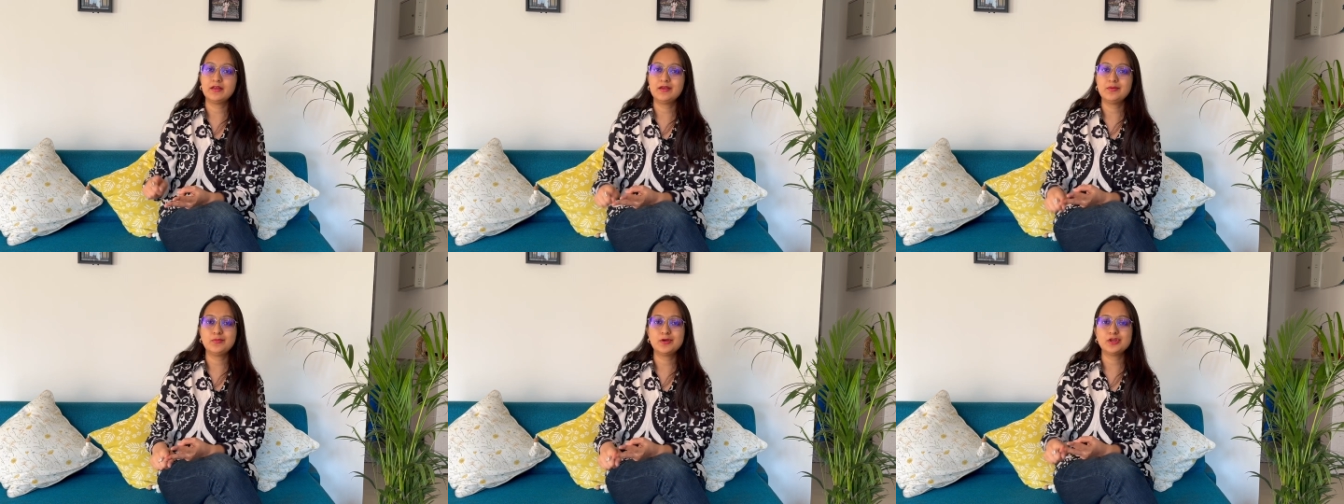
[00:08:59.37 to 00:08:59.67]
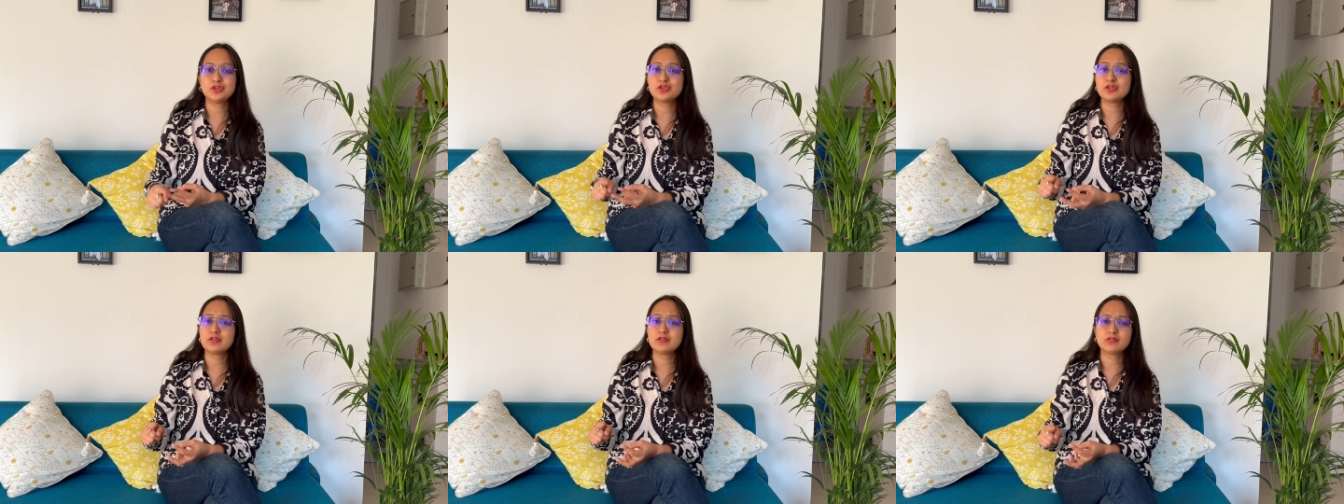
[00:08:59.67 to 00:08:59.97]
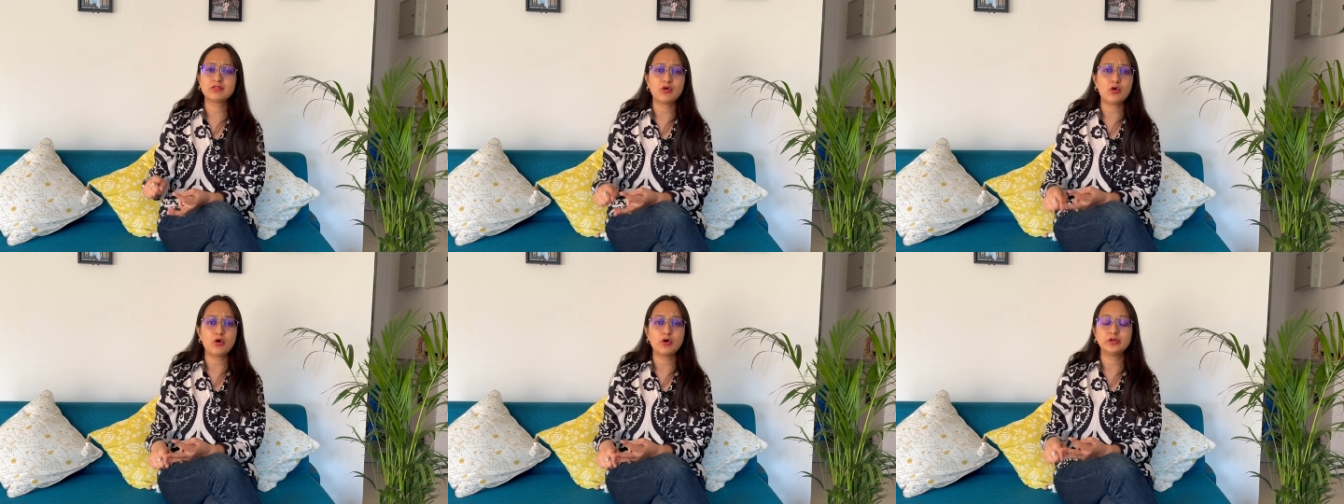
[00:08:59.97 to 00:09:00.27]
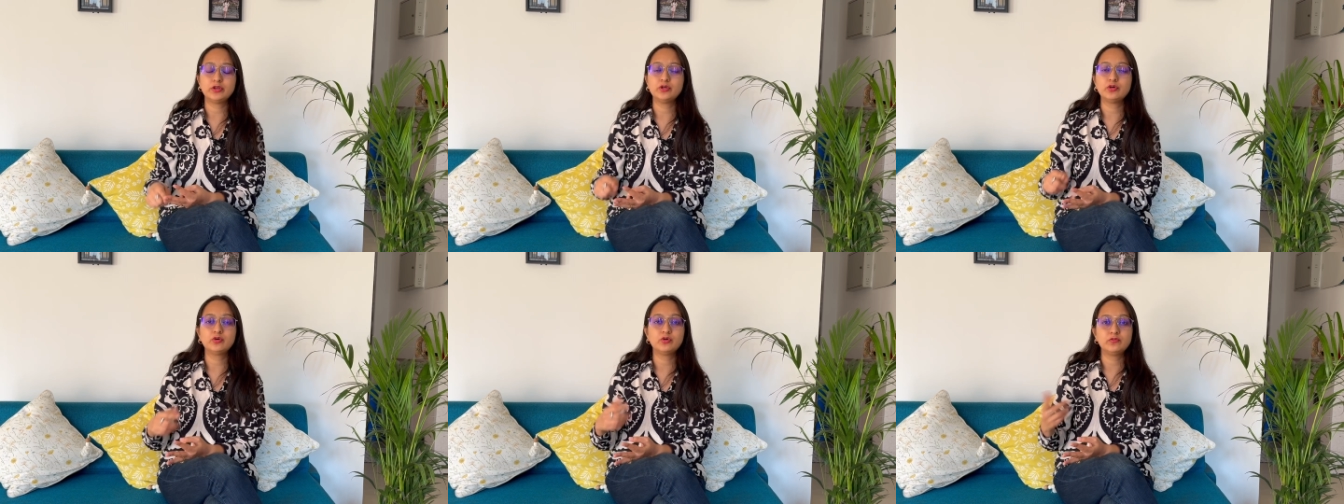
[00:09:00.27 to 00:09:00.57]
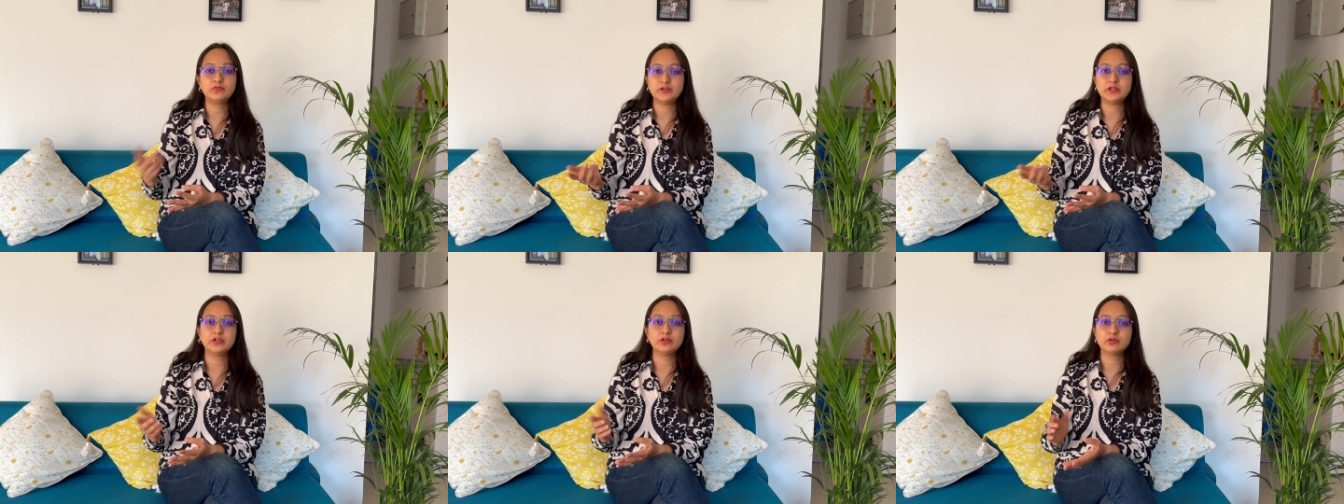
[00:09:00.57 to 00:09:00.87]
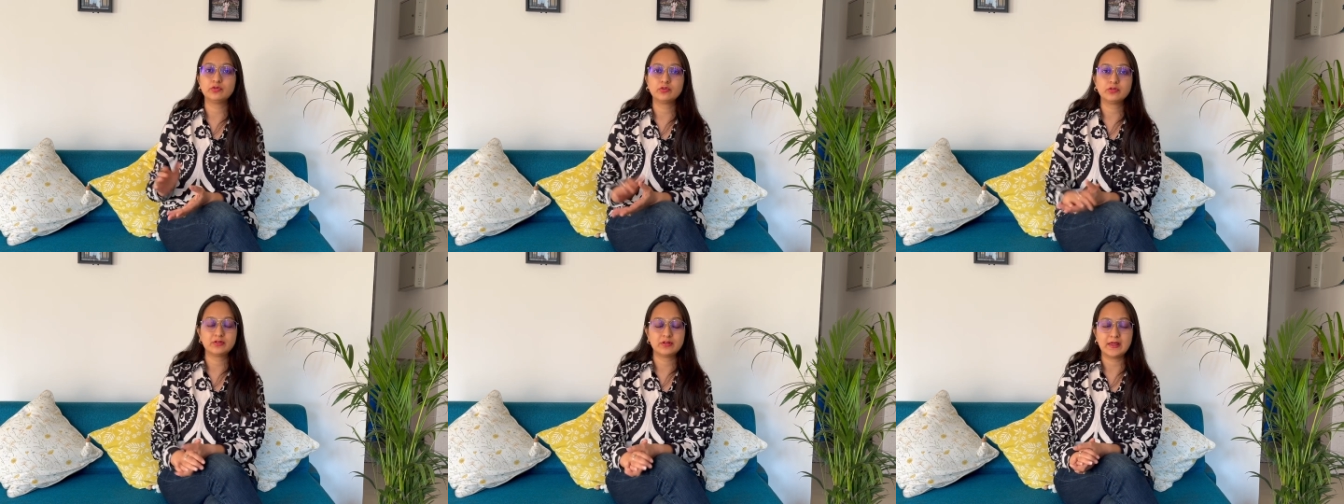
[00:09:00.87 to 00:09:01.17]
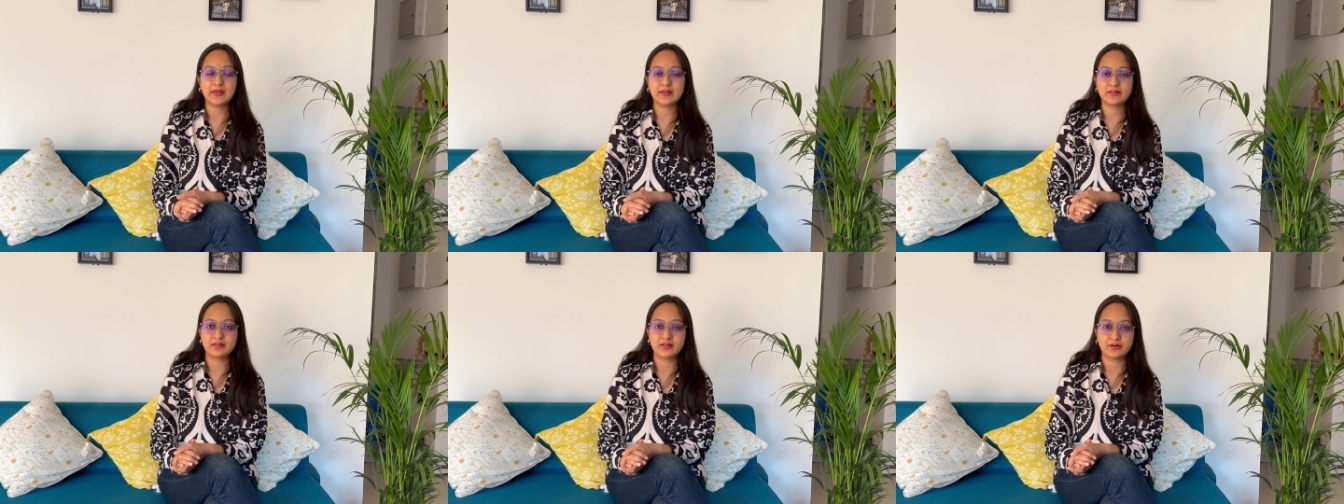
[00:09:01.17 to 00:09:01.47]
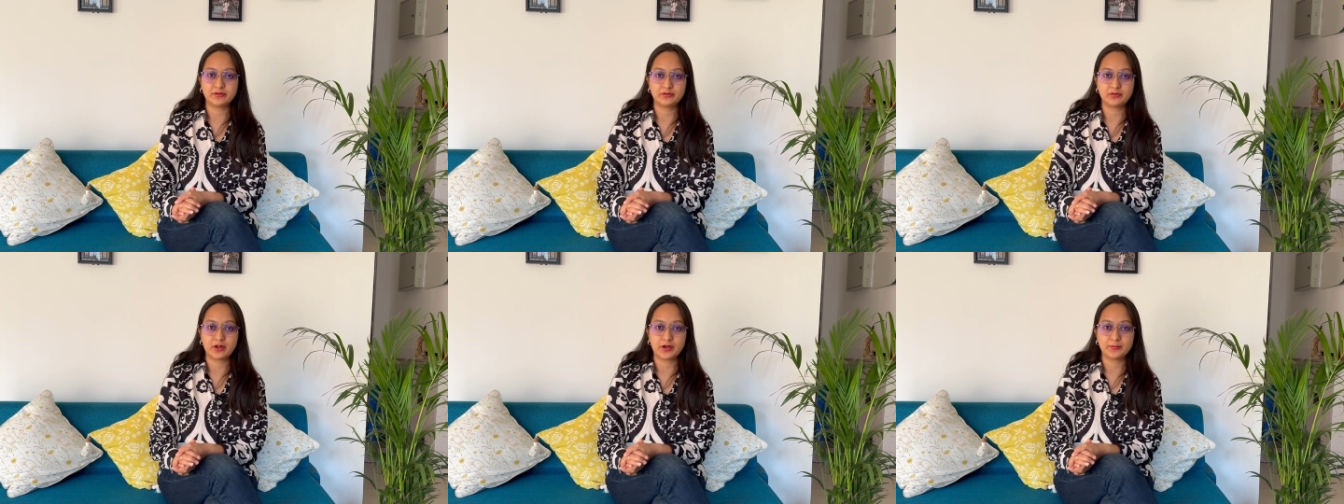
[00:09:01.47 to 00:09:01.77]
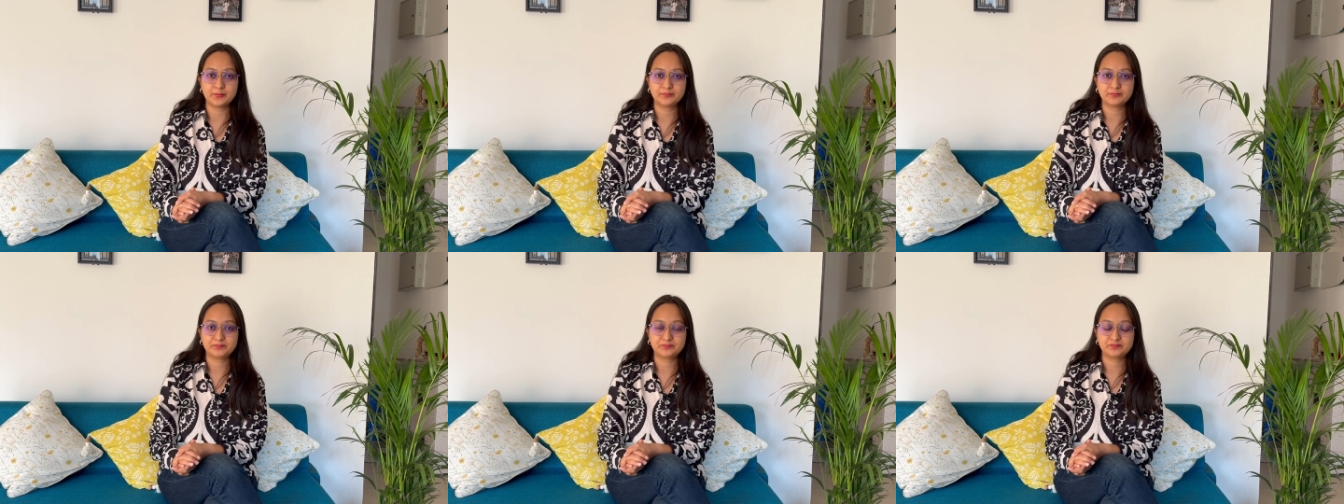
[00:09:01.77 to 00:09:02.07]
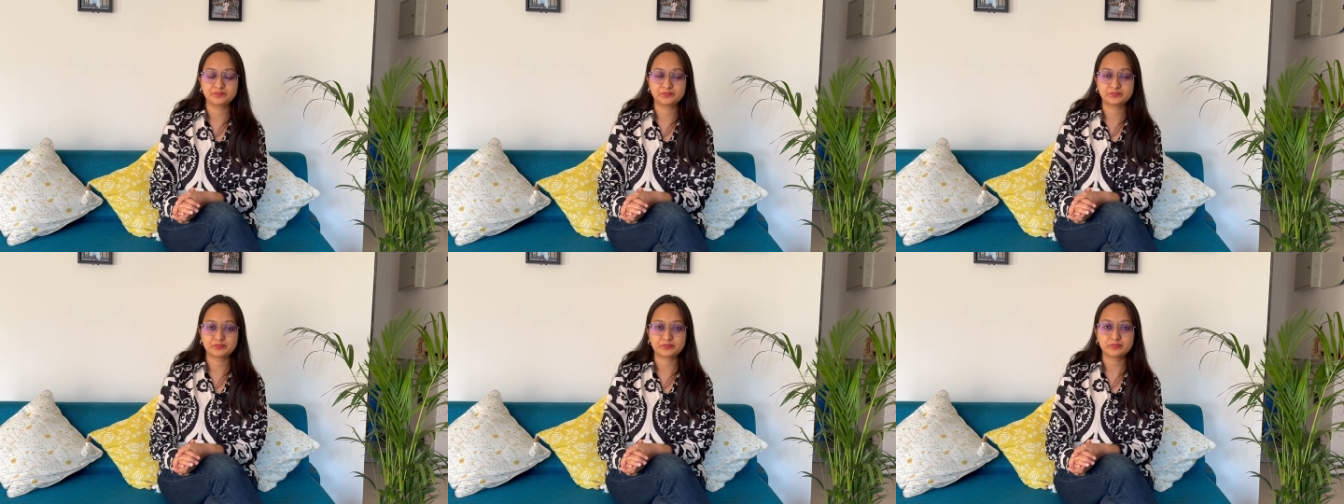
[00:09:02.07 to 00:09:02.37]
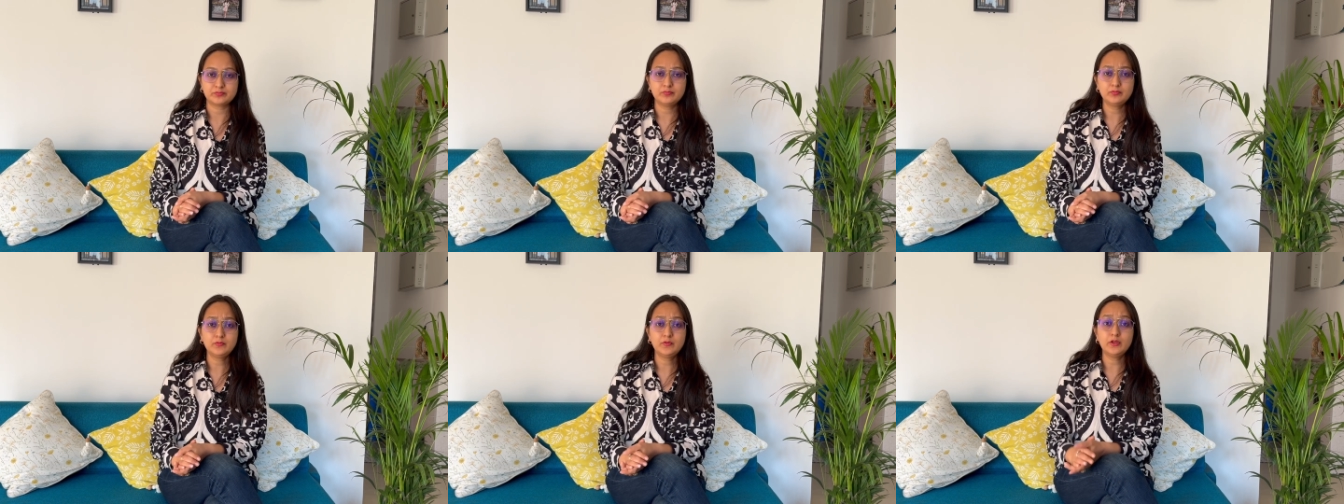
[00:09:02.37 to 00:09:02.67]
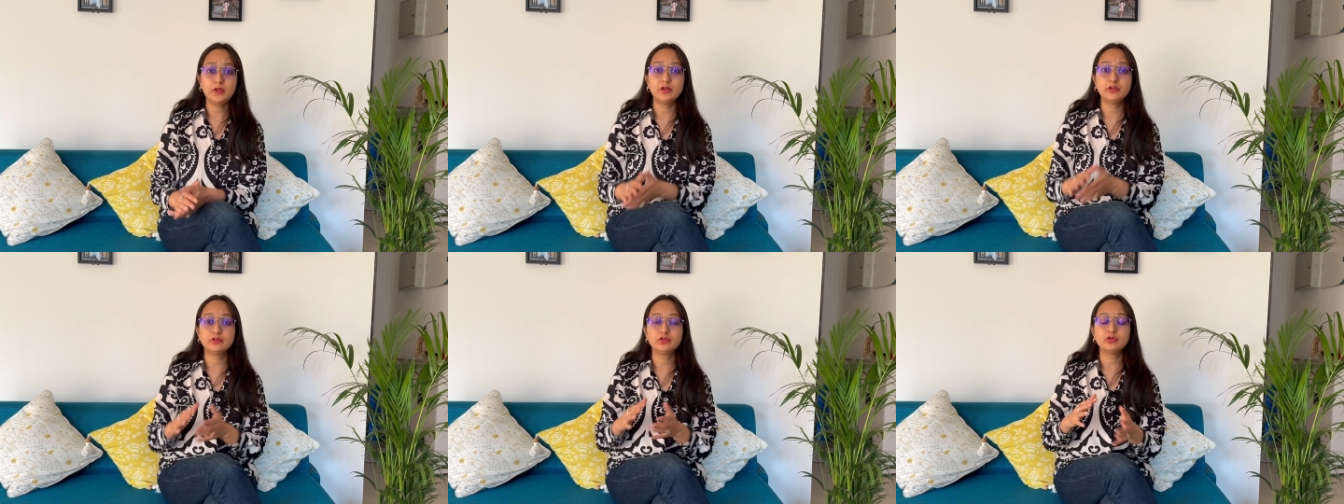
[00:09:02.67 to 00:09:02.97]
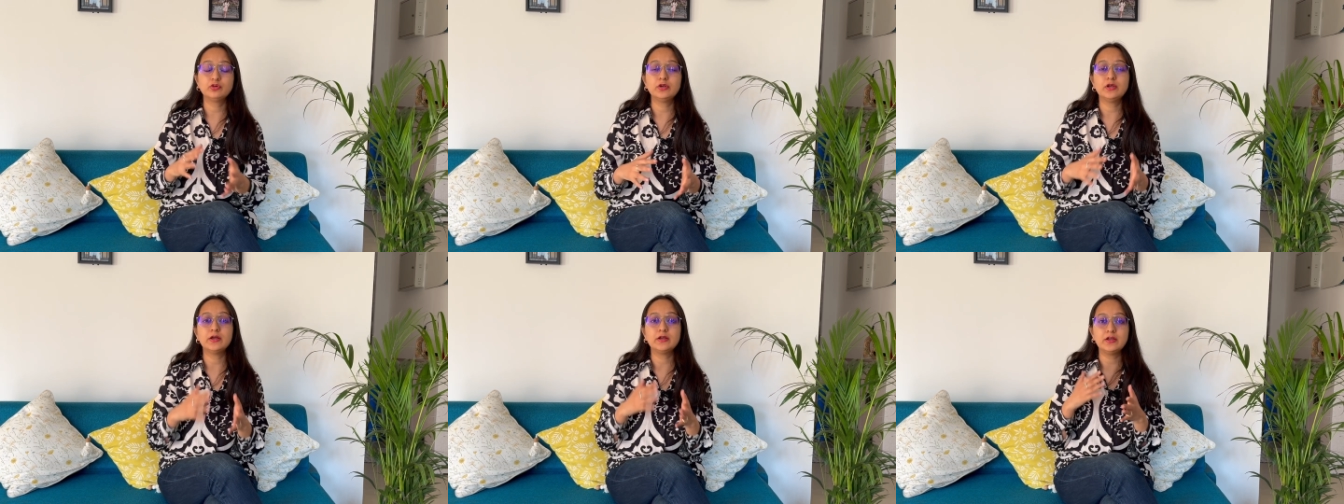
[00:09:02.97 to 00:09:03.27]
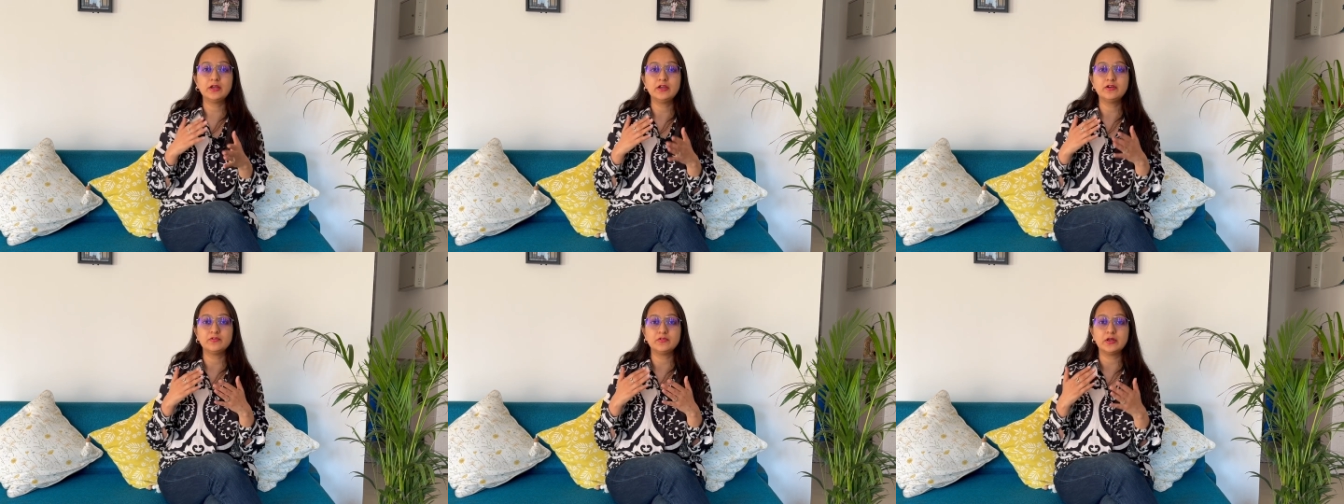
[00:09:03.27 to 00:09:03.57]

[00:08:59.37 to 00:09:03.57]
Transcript: images, audio, videos, etc. So eh,